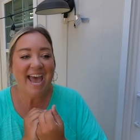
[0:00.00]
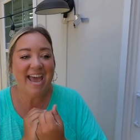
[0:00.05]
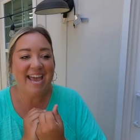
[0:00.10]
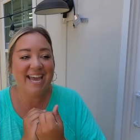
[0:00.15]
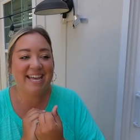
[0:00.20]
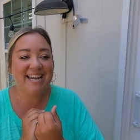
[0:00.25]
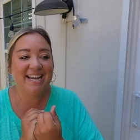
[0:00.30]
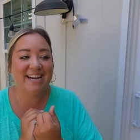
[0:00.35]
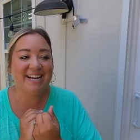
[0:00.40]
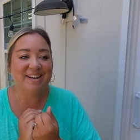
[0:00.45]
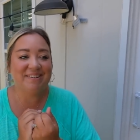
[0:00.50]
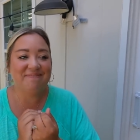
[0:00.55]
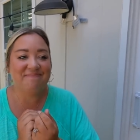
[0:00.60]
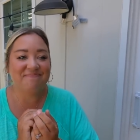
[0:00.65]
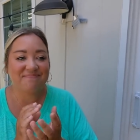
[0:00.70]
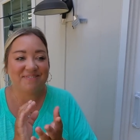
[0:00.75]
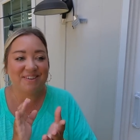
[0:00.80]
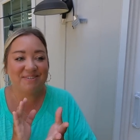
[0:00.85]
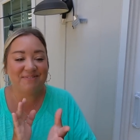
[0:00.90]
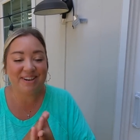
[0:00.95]

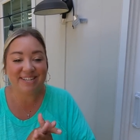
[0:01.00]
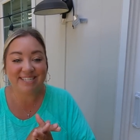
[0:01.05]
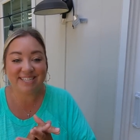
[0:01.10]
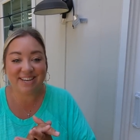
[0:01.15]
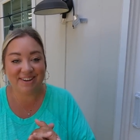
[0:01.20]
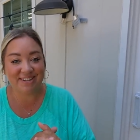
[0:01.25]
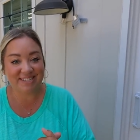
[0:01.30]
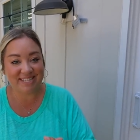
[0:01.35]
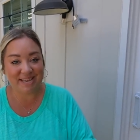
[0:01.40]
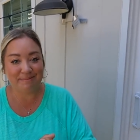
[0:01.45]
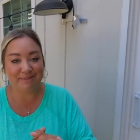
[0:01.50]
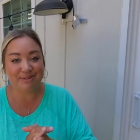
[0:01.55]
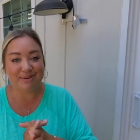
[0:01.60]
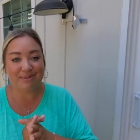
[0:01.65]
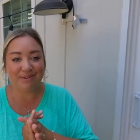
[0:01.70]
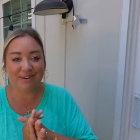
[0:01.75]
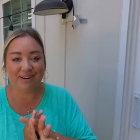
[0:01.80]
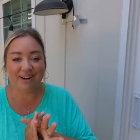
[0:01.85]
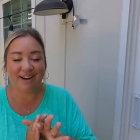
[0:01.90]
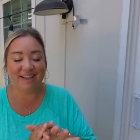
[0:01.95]
And we used to go to Sam's
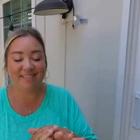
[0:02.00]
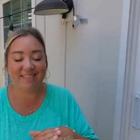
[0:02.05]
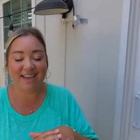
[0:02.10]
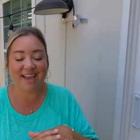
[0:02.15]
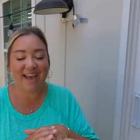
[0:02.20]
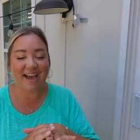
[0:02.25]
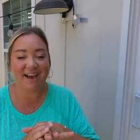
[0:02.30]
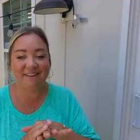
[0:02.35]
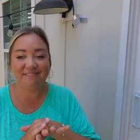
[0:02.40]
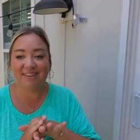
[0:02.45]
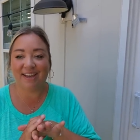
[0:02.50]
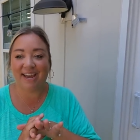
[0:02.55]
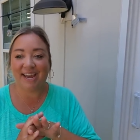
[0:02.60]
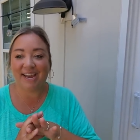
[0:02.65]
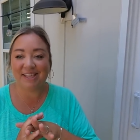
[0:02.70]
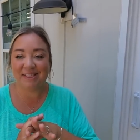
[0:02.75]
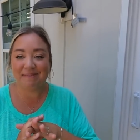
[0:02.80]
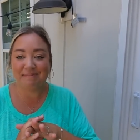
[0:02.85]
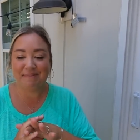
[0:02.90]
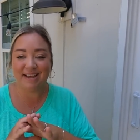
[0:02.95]
Corner. They have
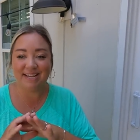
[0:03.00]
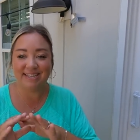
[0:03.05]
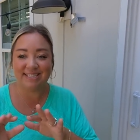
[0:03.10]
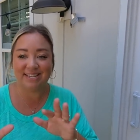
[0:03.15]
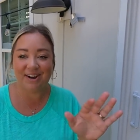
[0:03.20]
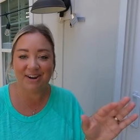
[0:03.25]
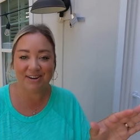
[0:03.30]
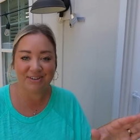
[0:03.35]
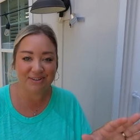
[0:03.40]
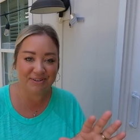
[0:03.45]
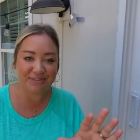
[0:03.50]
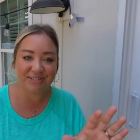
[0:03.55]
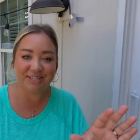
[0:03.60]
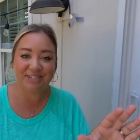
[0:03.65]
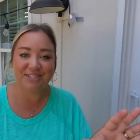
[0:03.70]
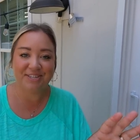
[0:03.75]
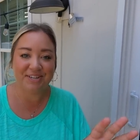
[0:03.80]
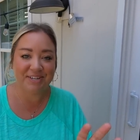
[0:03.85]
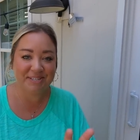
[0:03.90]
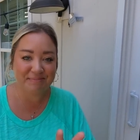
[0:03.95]
like the best hot dogs
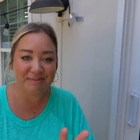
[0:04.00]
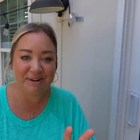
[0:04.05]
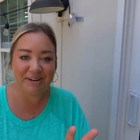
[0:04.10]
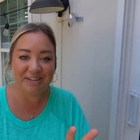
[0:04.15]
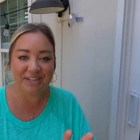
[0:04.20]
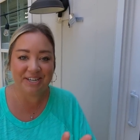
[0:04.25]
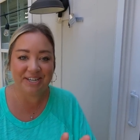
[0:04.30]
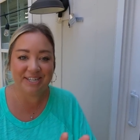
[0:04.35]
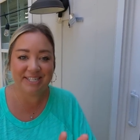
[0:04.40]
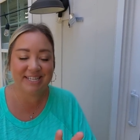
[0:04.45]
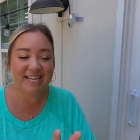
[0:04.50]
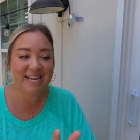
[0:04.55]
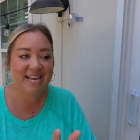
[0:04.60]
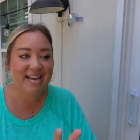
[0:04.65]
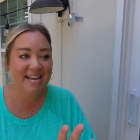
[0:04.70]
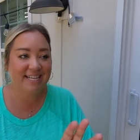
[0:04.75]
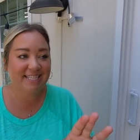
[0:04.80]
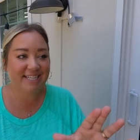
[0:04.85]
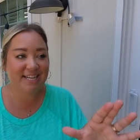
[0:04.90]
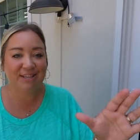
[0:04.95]
and cheeseburgers.
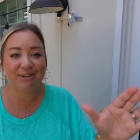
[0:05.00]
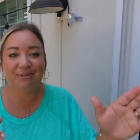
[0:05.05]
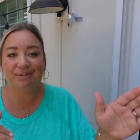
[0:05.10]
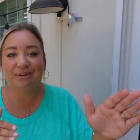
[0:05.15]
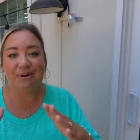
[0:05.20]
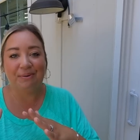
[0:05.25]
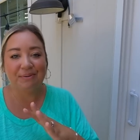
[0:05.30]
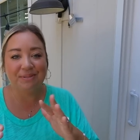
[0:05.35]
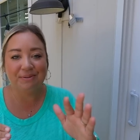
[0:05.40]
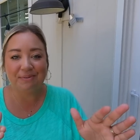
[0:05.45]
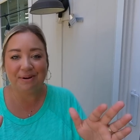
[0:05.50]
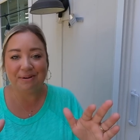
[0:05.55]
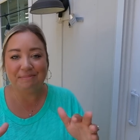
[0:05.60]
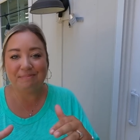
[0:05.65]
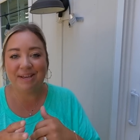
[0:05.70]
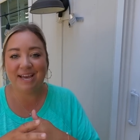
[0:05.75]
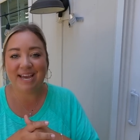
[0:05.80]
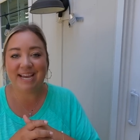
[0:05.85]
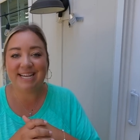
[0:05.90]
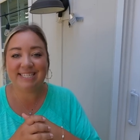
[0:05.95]
It's like a little hole in the
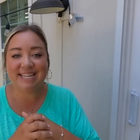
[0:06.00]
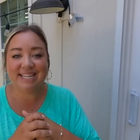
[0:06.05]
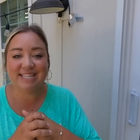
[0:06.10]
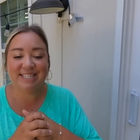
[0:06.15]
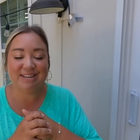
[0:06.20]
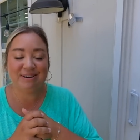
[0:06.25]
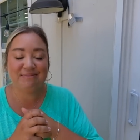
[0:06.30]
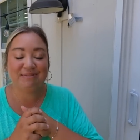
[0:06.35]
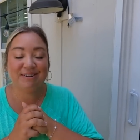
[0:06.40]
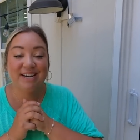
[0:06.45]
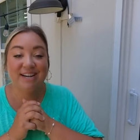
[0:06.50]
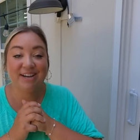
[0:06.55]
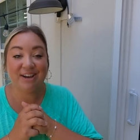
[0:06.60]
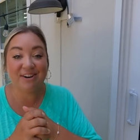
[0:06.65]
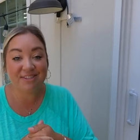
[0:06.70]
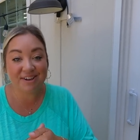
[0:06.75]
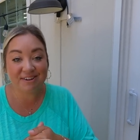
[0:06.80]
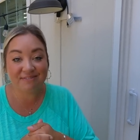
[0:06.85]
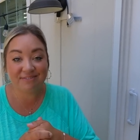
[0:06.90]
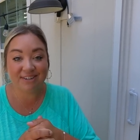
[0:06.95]
wall place. And so we're going to
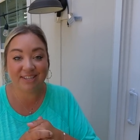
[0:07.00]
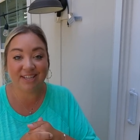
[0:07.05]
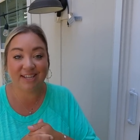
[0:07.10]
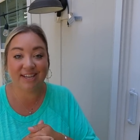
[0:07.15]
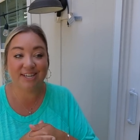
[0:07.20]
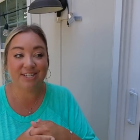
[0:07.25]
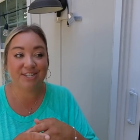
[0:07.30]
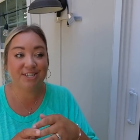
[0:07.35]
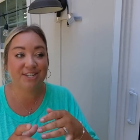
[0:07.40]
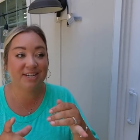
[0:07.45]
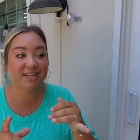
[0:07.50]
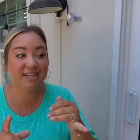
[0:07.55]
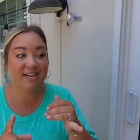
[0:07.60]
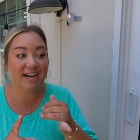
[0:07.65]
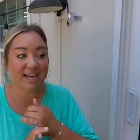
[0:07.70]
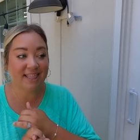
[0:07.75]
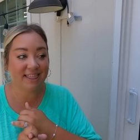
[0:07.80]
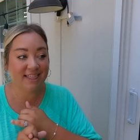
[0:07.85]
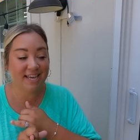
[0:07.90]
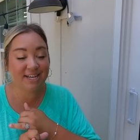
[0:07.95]
go there for lunch.
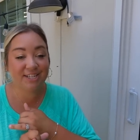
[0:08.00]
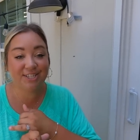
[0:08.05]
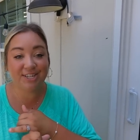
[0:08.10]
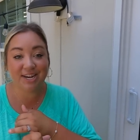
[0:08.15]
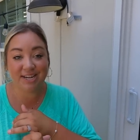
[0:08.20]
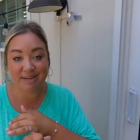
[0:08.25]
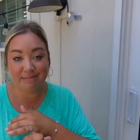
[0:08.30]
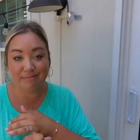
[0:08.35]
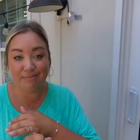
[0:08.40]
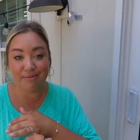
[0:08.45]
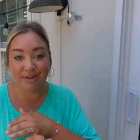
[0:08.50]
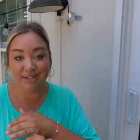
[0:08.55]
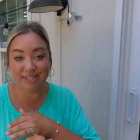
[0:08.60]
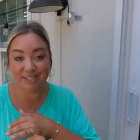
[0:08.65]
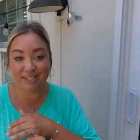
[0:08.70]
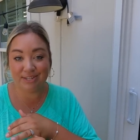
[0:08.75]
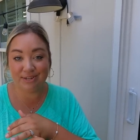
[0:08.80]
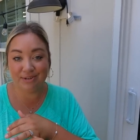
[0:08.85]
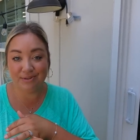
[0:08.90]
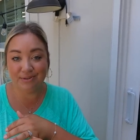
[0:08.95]
I think Jacob
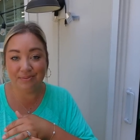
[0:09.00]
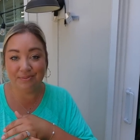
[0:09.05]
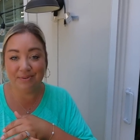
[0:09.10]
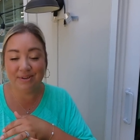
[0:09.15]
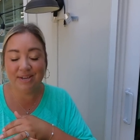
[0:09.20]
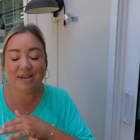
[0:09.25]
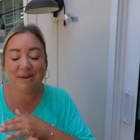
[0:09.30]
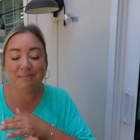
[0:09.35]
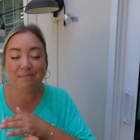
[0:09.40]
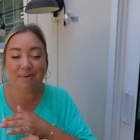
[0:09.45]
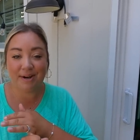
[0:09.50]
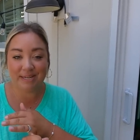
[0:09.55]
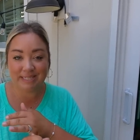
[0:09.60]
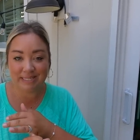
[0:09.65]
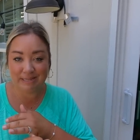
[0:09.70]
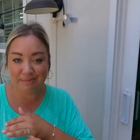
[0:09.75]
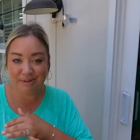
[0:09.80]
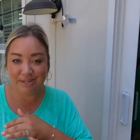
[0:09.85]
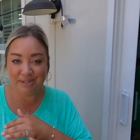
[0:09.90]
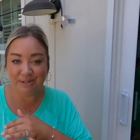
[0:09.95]
wants to
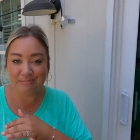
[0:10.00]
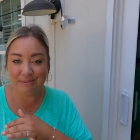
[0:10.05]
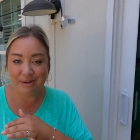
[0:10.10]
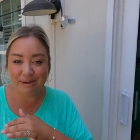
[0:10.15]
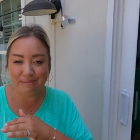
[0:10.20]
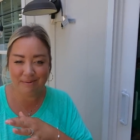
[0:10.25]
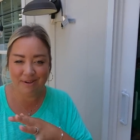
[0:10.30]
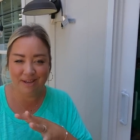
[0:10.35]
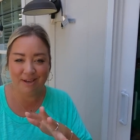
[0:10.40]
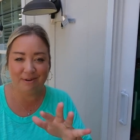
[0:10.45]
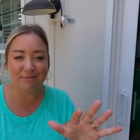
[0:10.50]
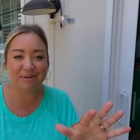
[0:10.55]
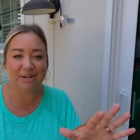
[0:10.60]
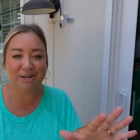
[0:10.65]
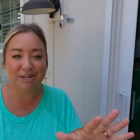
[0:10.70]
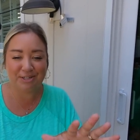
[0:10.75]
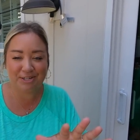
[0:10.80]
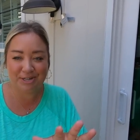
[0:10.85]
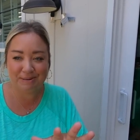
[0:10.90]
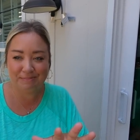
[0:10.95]
possibly do putt-putt. We're
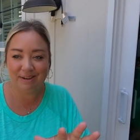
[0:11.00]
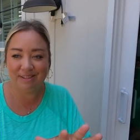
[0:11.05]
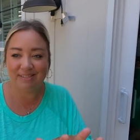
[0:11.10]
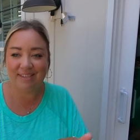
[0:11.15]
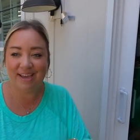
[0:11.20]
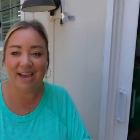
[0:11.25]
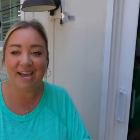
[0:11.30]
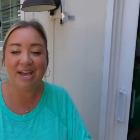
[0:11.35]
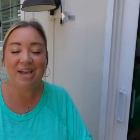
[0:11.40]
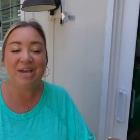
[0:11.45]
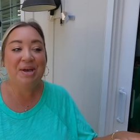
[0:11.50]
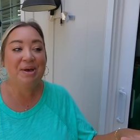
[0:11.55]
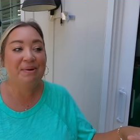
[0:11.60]
not sure about that.